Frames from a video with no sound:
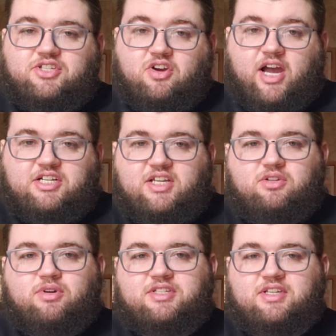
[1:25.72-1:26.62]
scratching
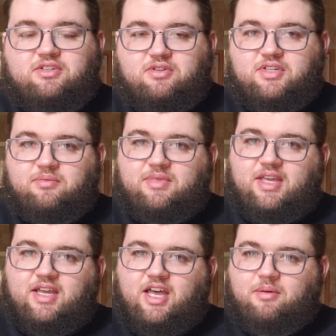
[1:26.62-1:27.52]
noises or
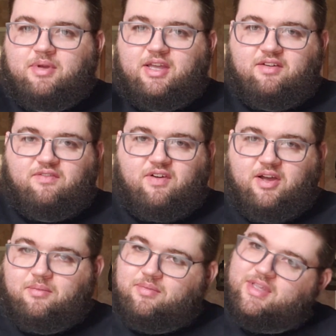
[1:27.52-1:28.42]
something coming
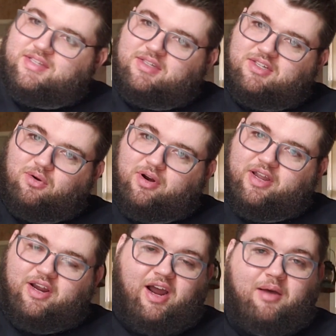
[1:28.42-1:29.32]
from this door
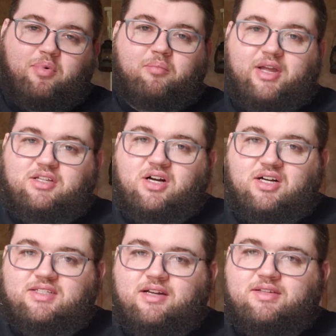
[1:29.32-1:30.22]
here, I put my
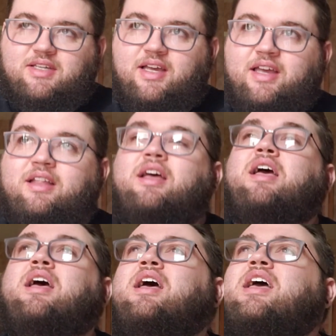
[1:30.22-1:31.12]
dogs outside.
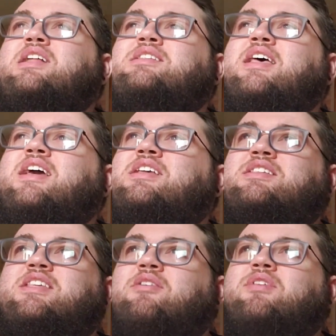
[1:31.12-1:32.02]
It's like
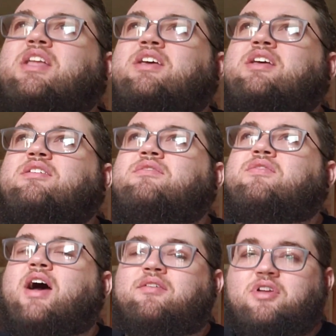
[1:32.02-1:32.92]

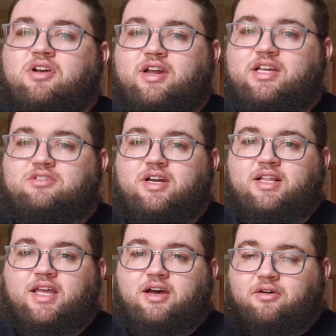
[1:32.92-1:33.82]
75 degrees right
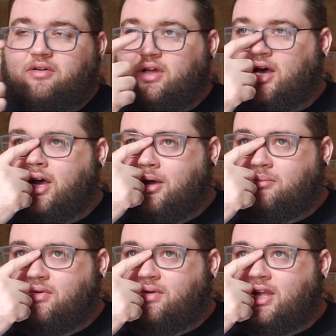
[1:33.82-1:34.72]
now,
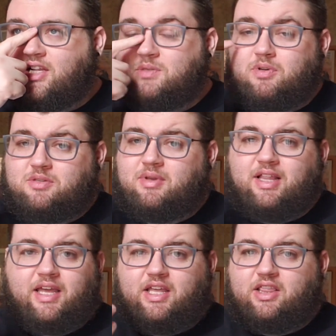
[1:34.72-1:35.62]
and it's supposed to be
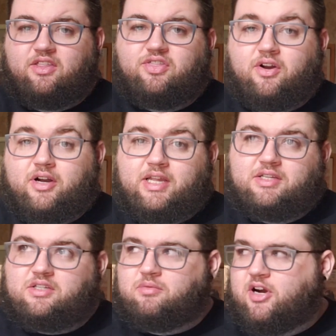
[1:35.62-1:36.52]
like in the
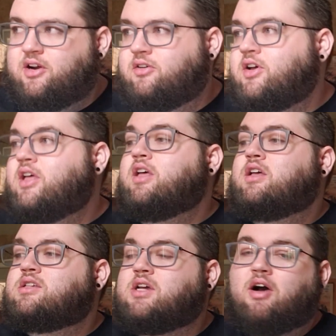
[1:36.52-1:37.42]
30s tomorrow.
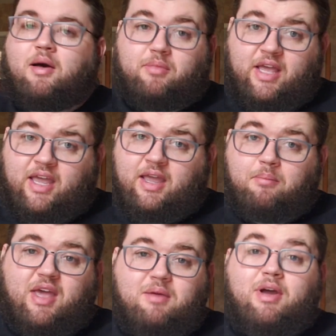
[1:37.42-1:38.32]
So I'm
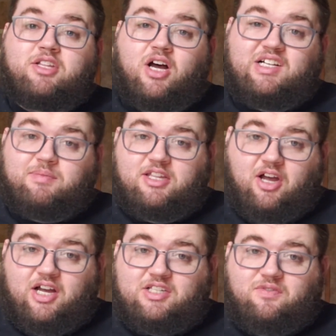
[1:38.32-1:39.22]
making my dogs be
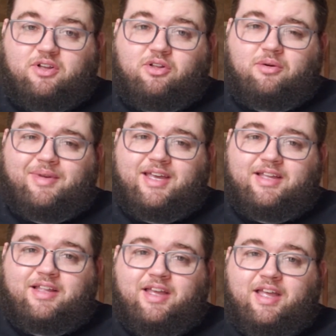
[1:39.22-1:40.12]
dogs for a little
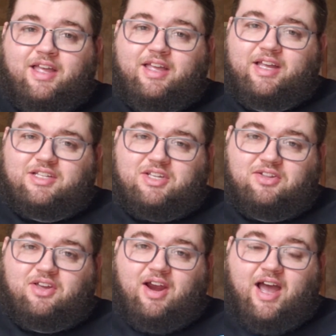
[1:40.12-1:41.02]
bit, and
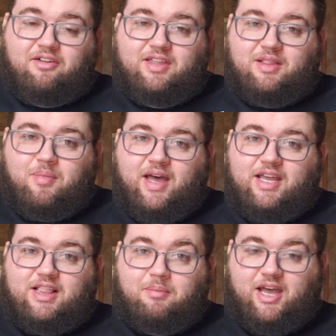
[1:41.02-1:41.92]
so they're out in the
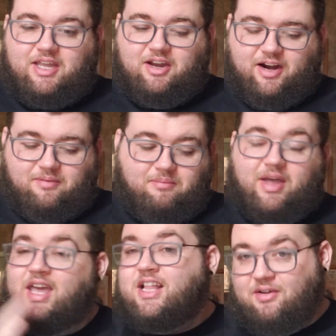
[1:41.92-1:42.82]
backyard.
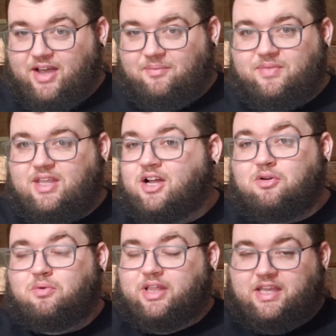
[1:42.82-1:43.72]
But anyway, y'all
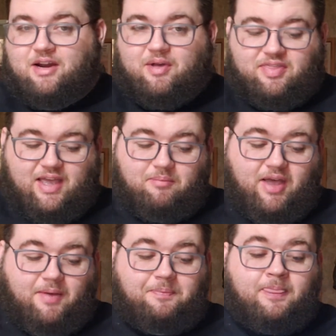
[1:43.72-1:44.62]
don't really care about that.
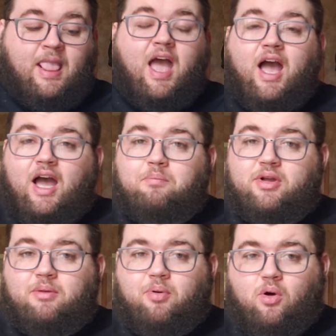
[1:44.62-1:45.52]
But I
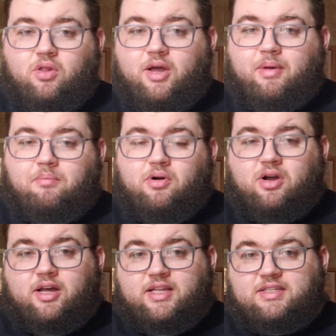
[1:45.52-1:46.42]
put a poll on my
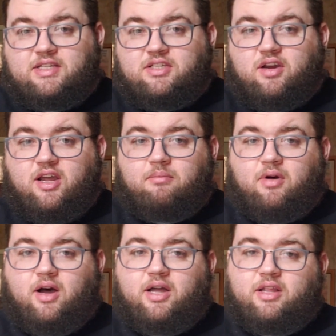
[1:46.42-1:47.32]
Pocahontas
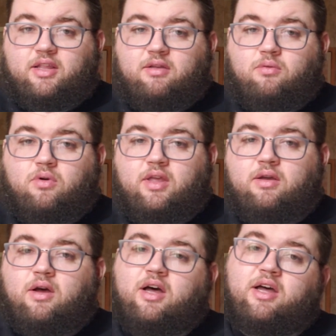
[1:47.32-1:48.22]
Instagram on
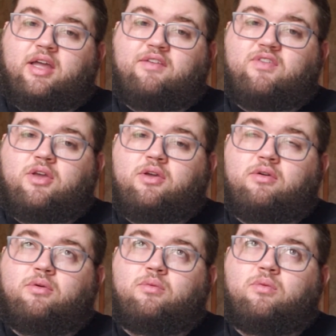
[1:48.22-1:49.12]
if
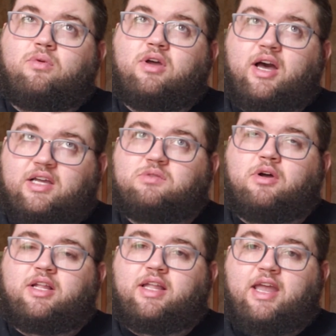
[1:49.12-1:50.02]
you guys
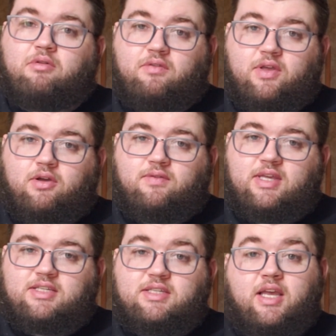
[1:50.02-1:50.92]
wanted a review of
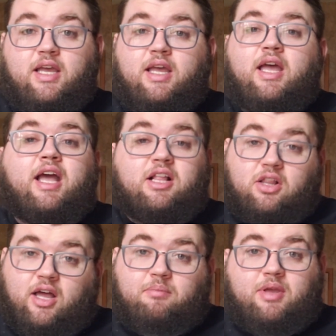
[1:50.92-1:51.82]
this, and a
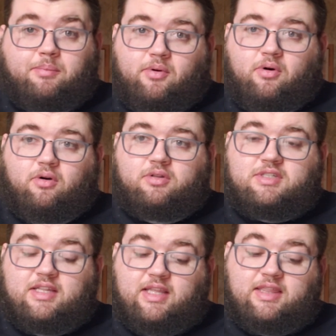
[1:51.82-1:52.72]
lot of people
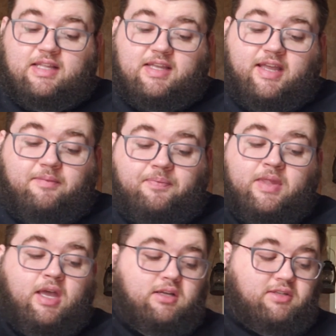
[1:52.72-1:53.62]
said that they did.
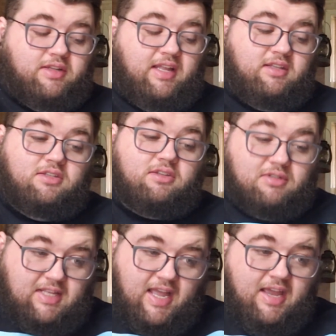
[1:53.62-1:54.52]
So
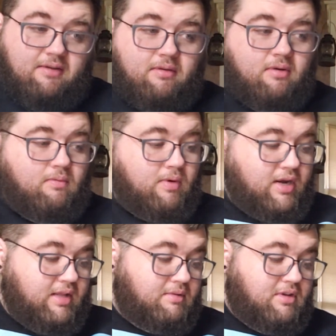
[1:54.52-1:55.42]
today we're
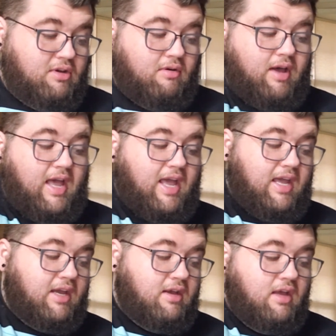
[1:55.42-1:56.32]
gonna do
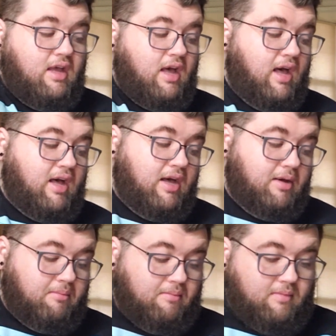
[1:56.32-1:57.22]
a
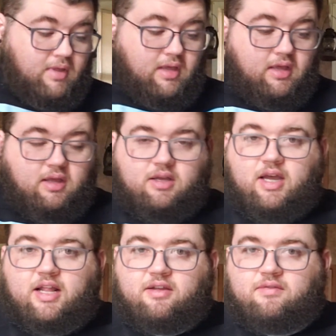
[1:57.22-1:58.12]

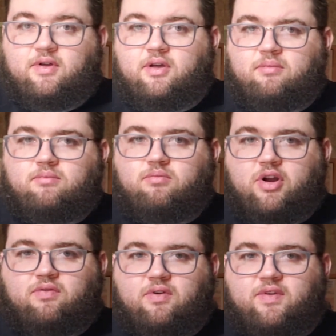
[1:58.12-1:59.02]
kind of a
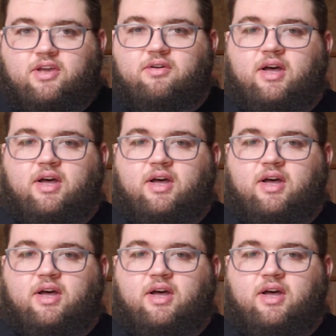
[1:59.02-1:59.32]
brief review